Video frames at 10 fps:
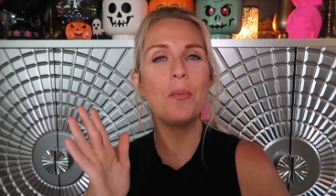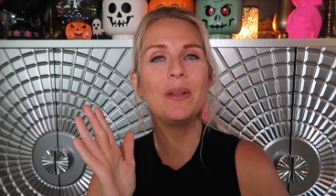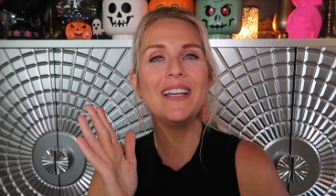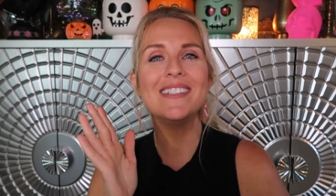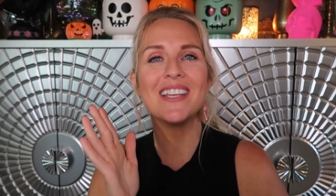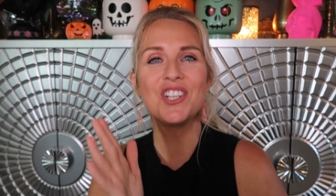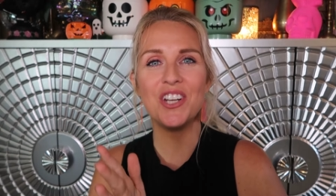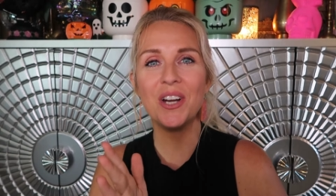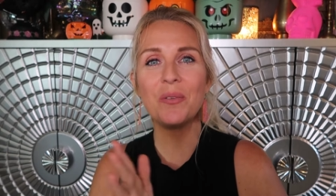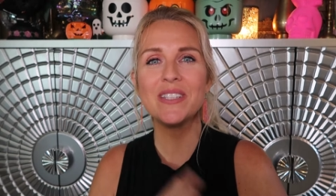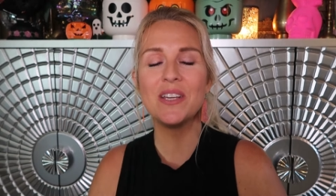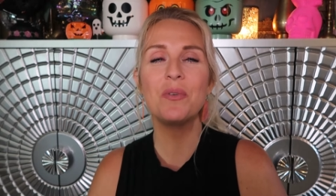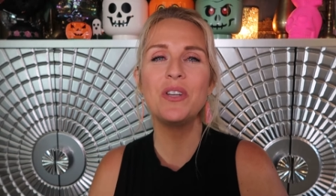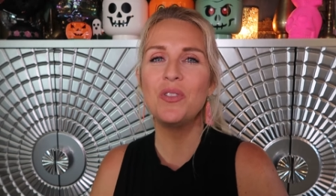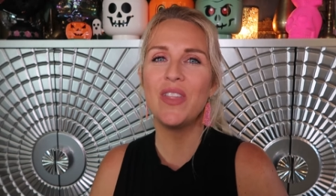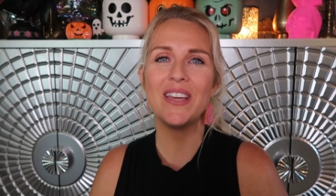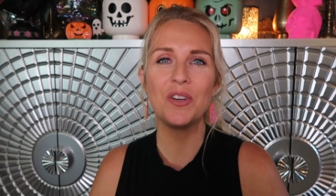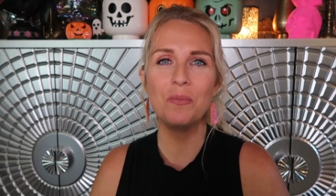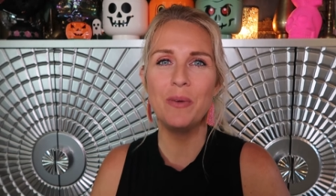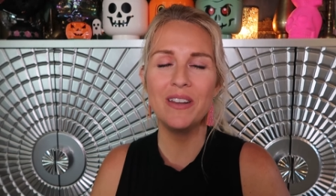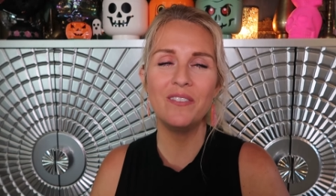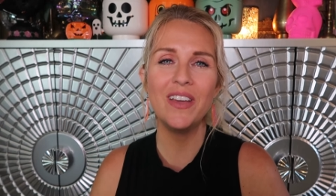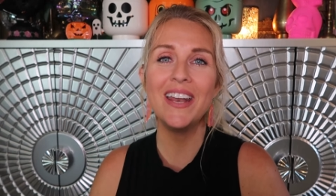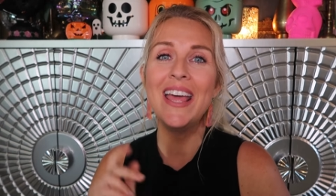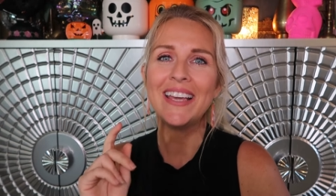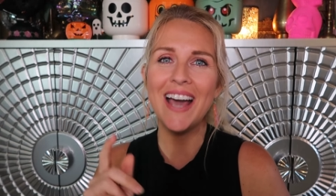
Please share it with someone you think could benefit.